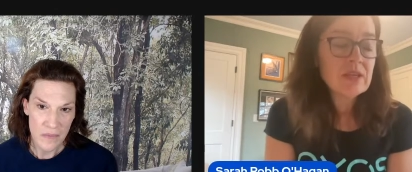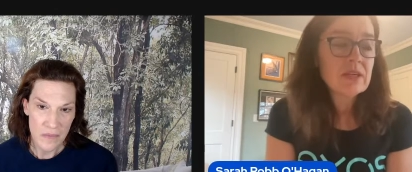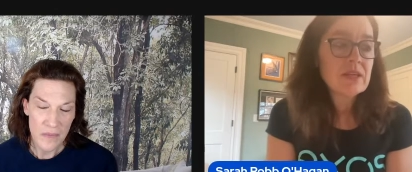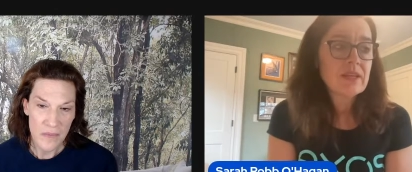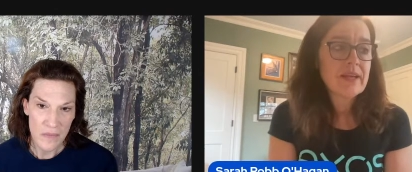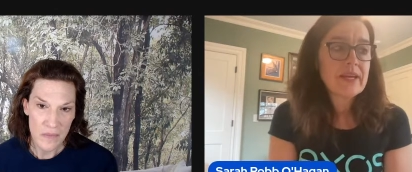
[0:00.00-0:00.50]

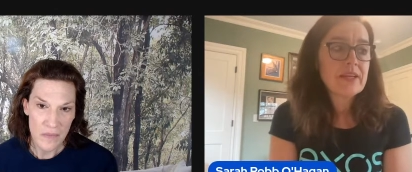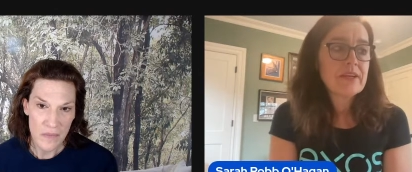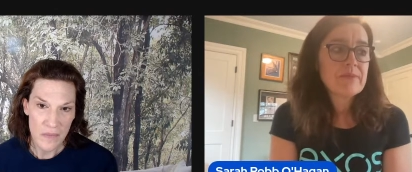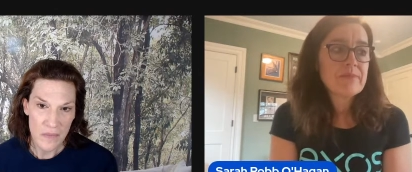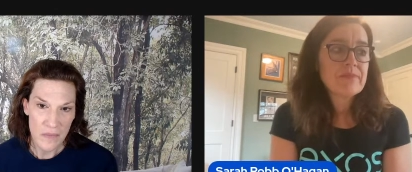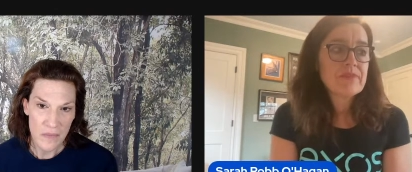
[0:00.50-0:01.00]
Speaker 1: like
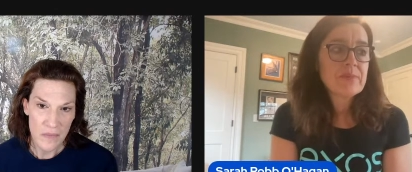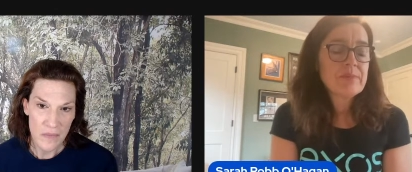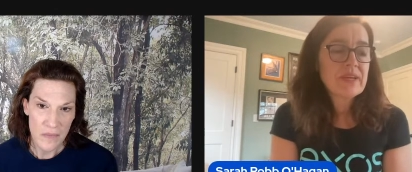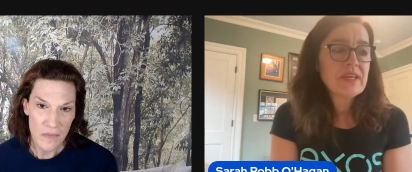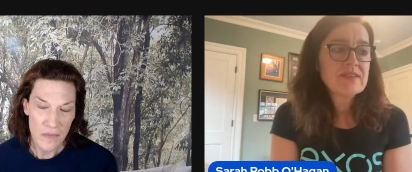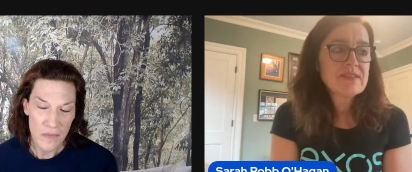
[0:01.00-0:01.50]
the
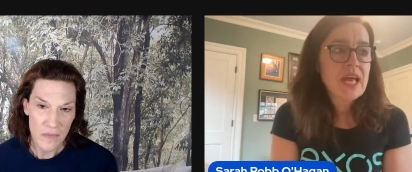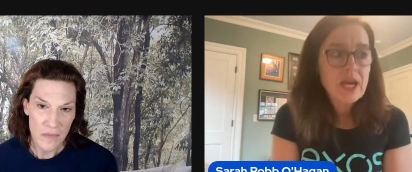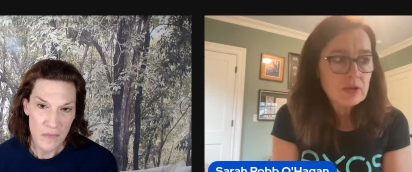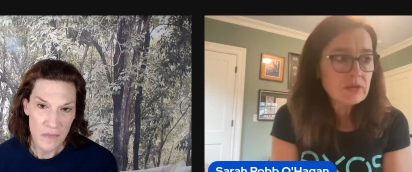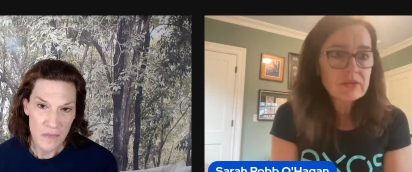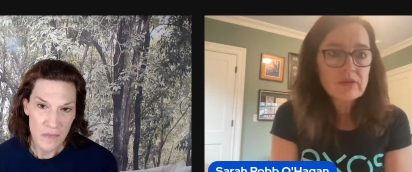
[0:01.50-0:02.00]
biggest
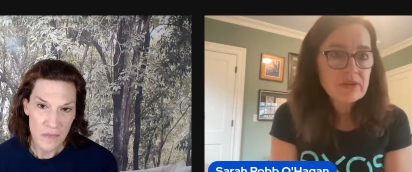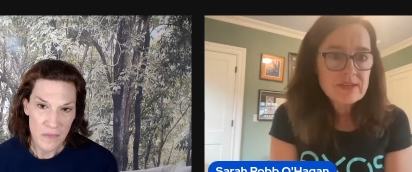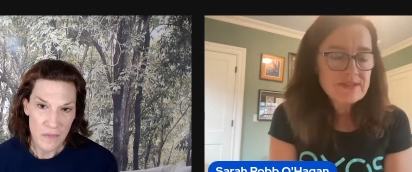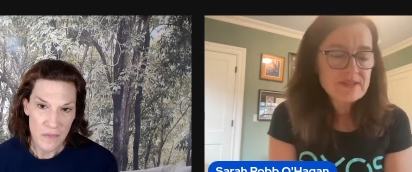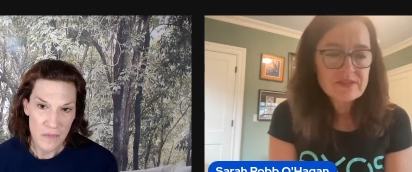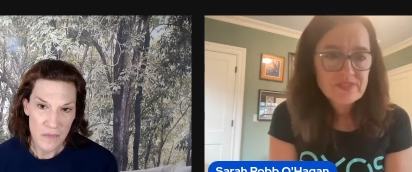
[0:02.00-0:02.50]
health
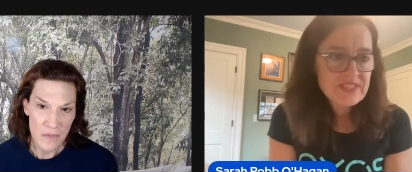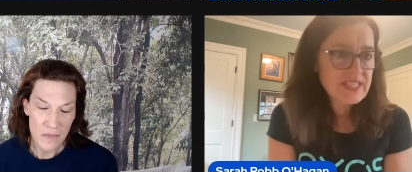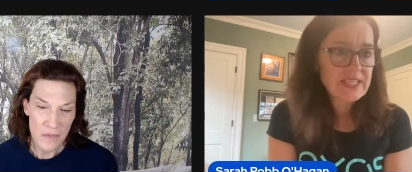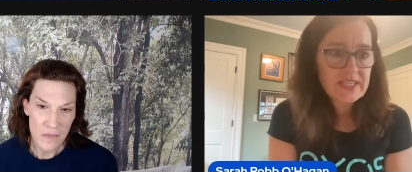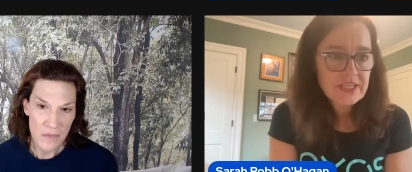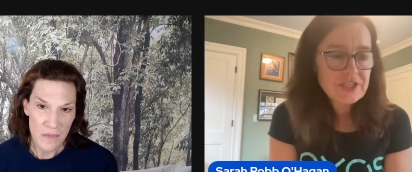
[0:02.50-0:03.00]
crisis for
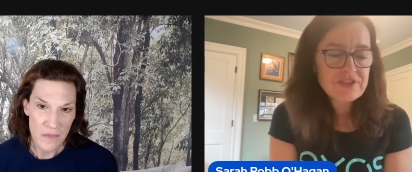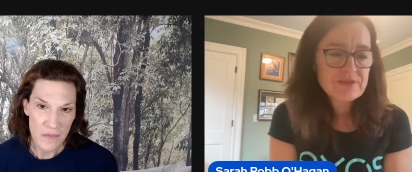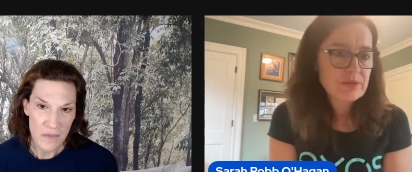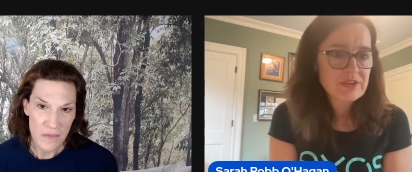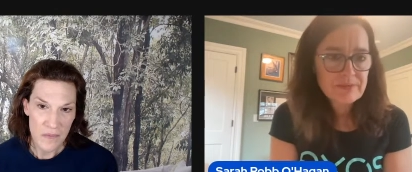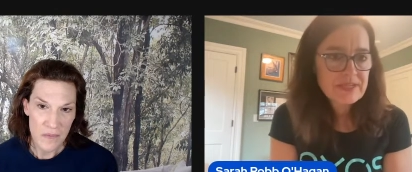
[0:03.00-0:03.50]
teenagers
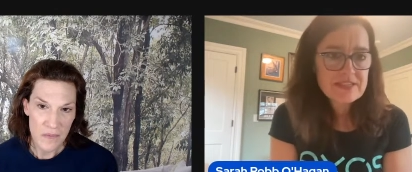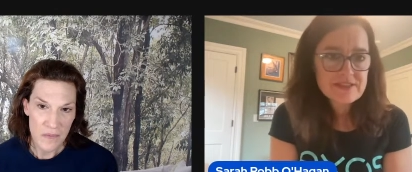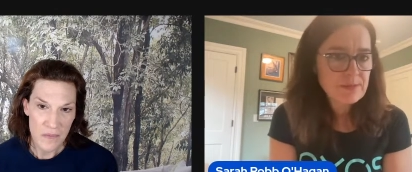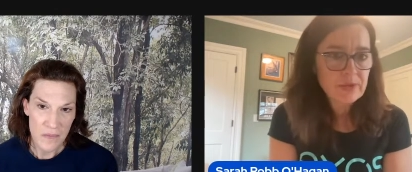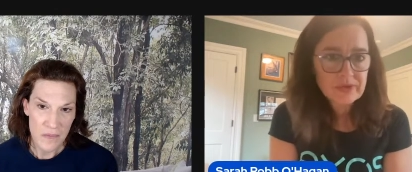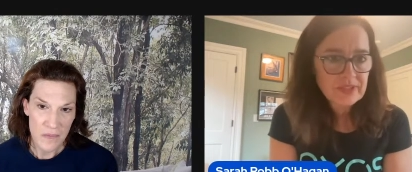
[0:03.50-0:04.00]
would have been
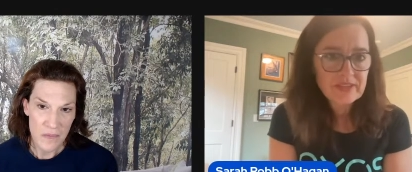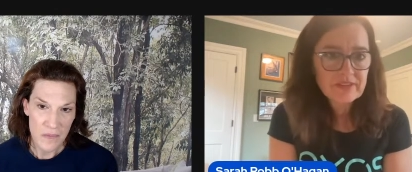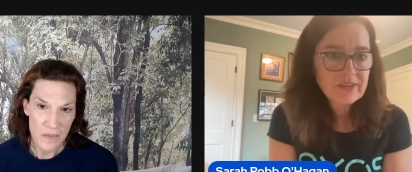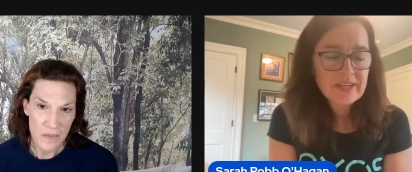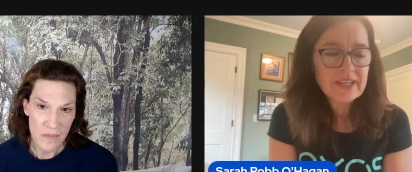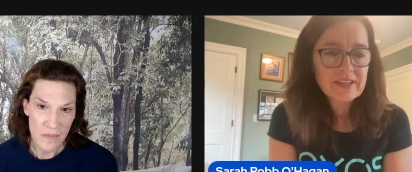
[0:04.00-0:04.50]
smoking,
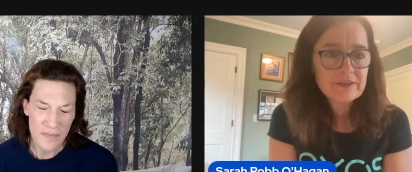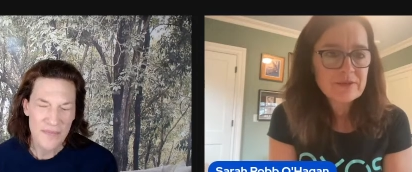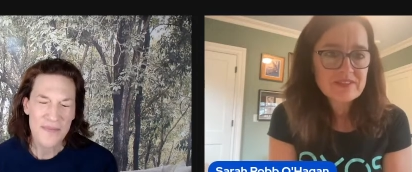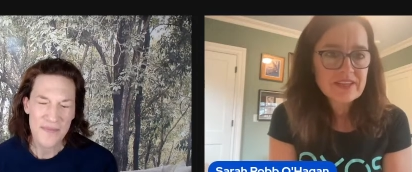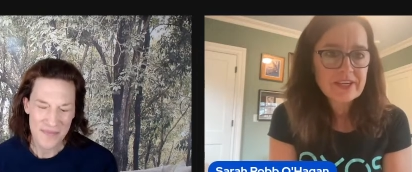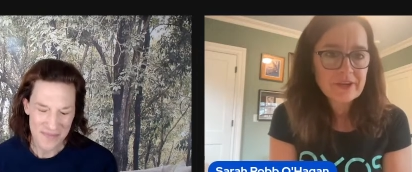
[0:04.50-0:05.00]
right? And it
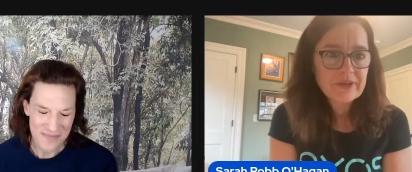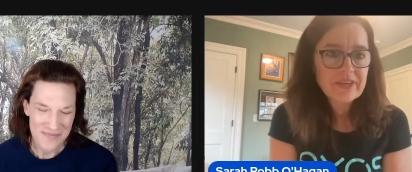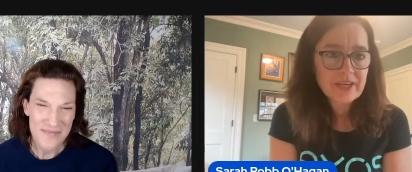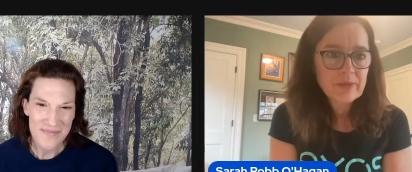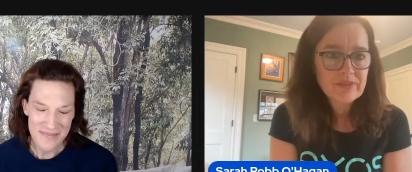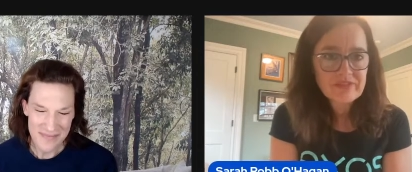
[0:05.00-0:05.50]
was like,
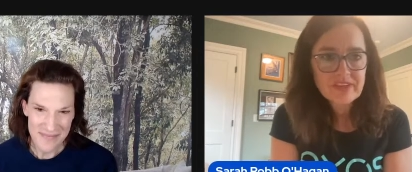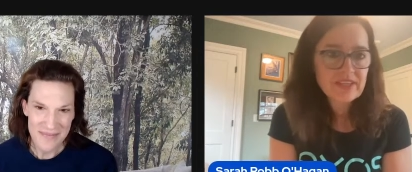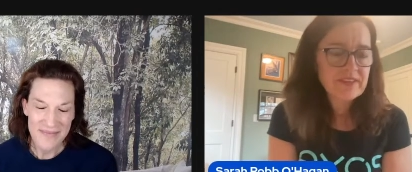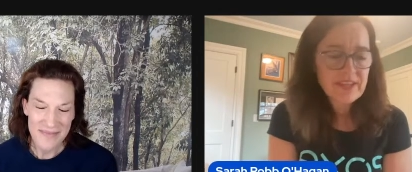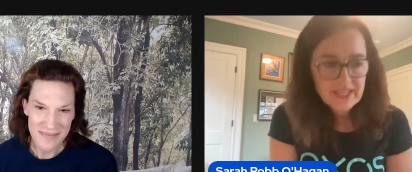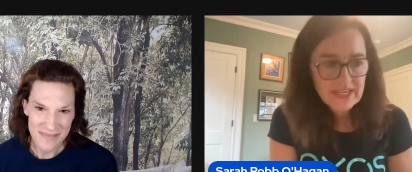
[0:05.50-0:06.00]
okay, we
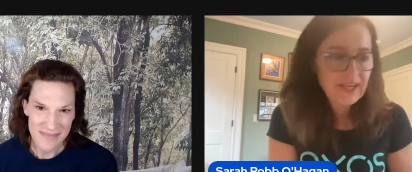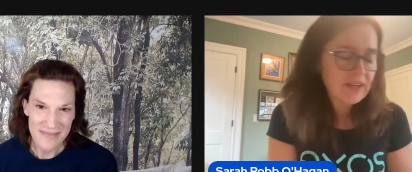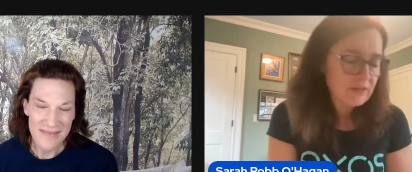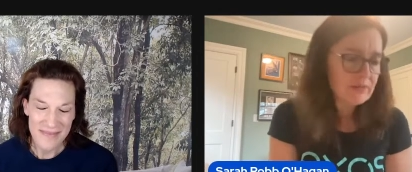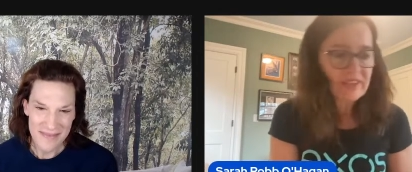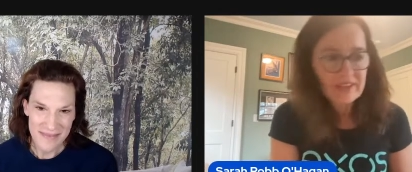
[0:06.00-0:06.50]
figured that out.
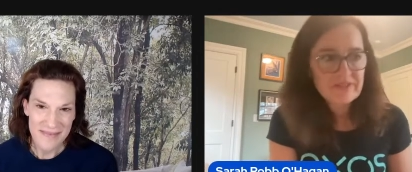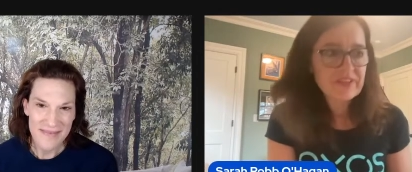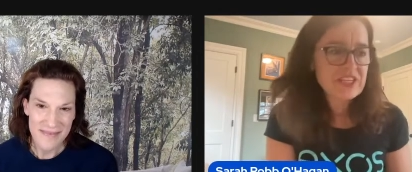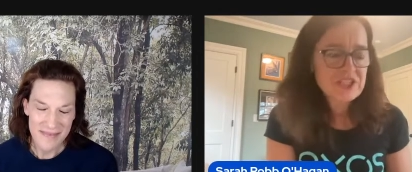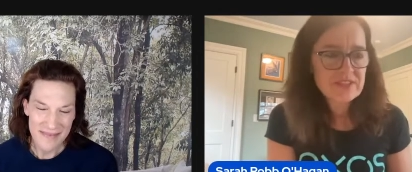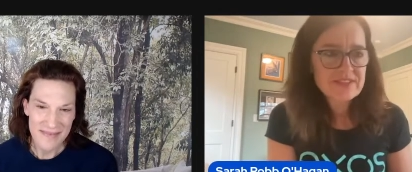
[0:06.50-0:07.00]
And we
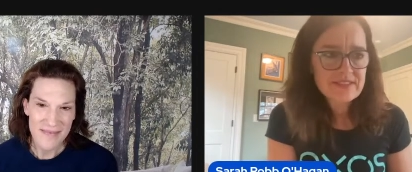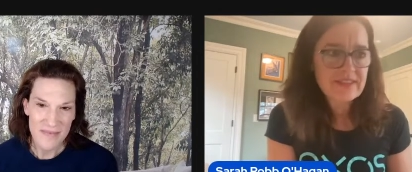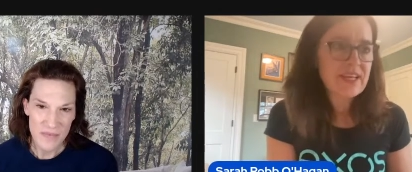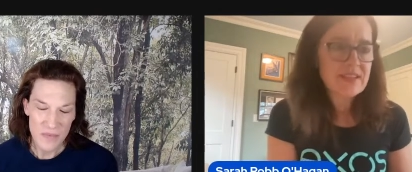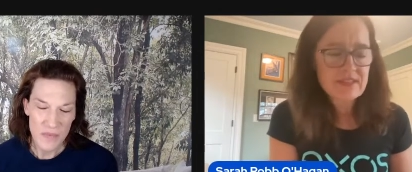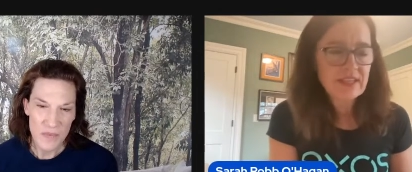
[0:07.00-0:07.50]
eventually said,
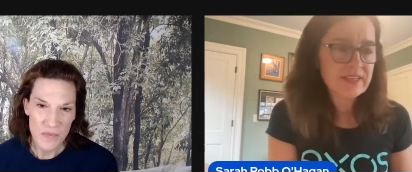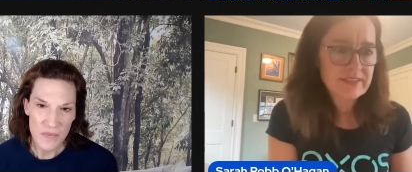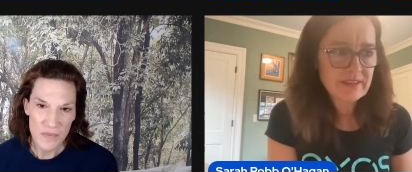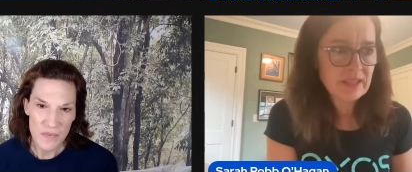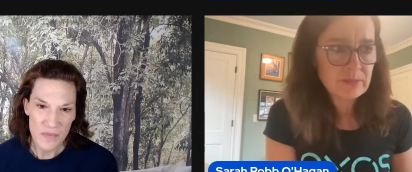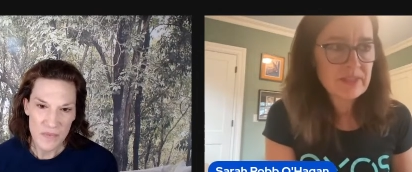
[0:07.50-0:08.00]
that's kind of
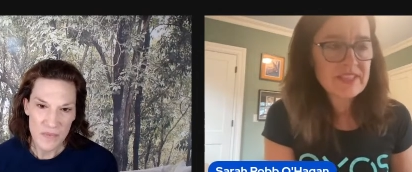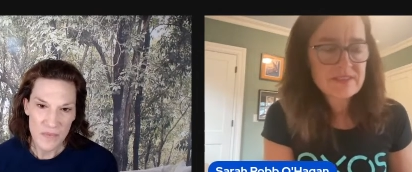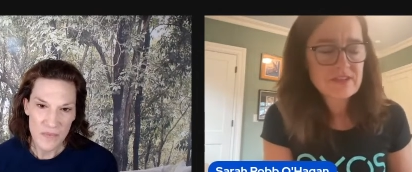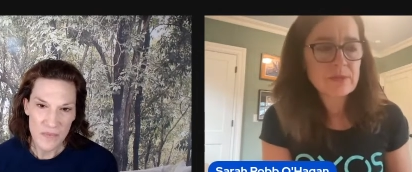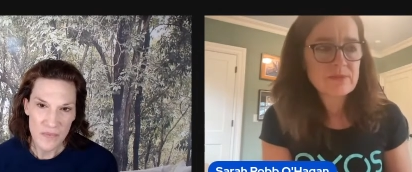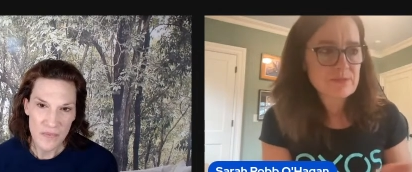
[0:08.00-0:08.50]
dumb. Let's
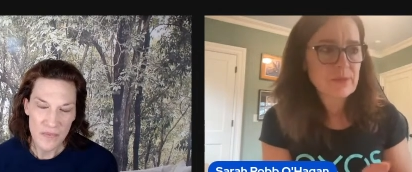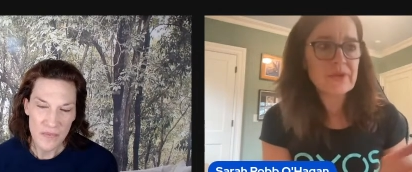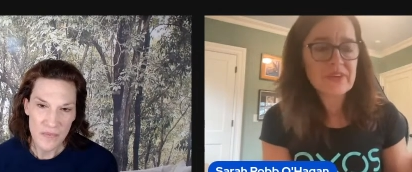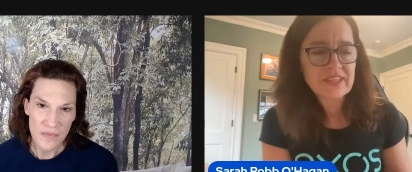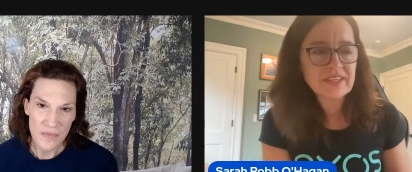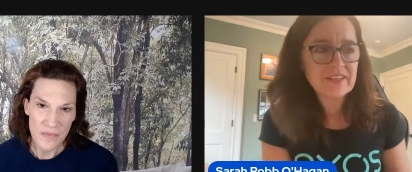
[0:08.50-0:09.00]
stop
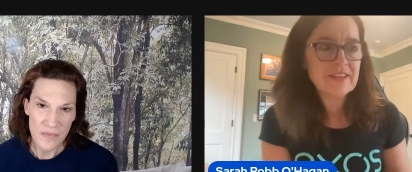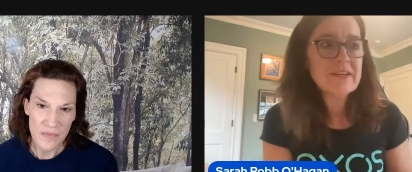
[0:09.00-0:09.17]
smoking. And